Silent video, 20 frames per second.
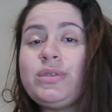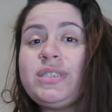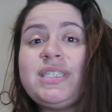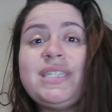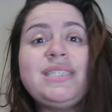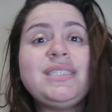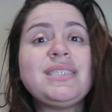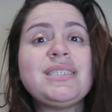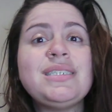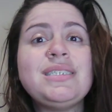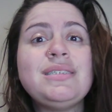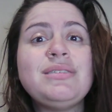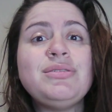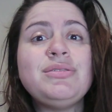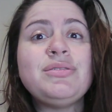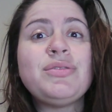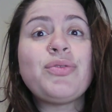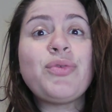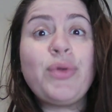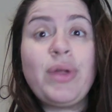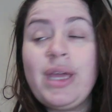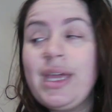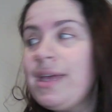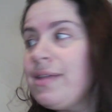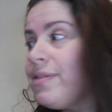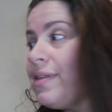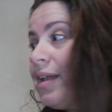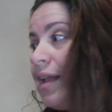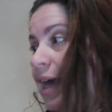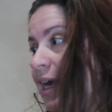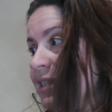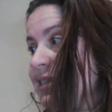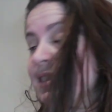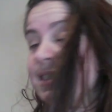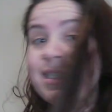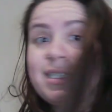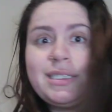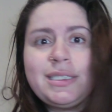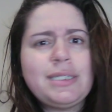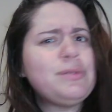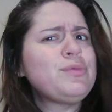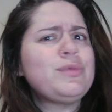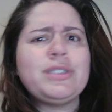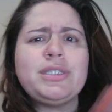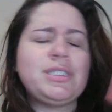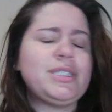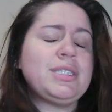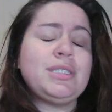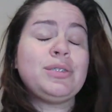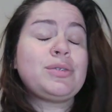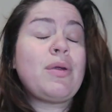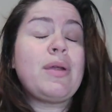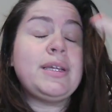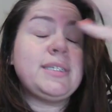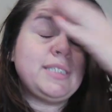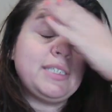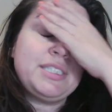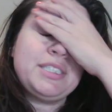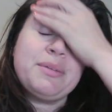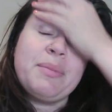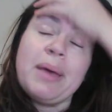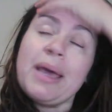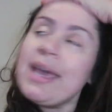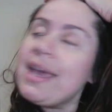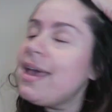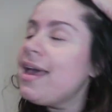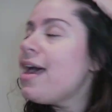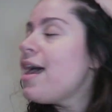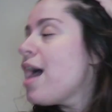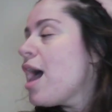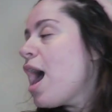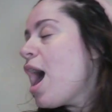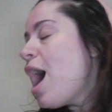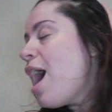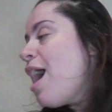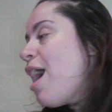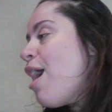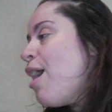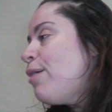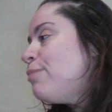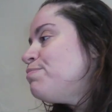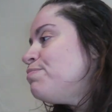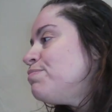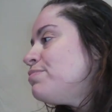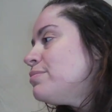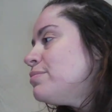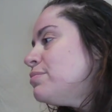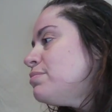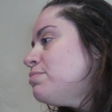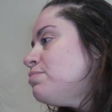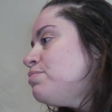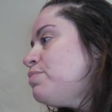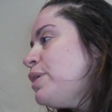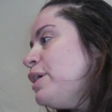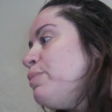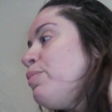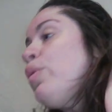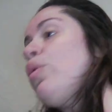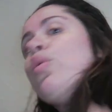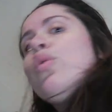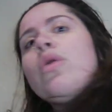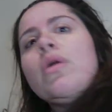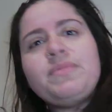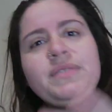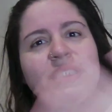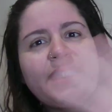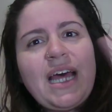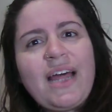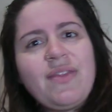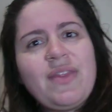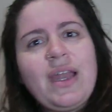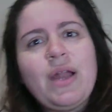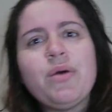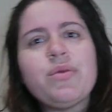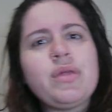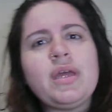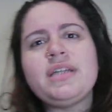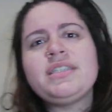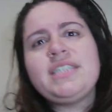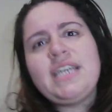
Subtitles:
season 3, the last season, which is crazy to me. People were upset that I was like,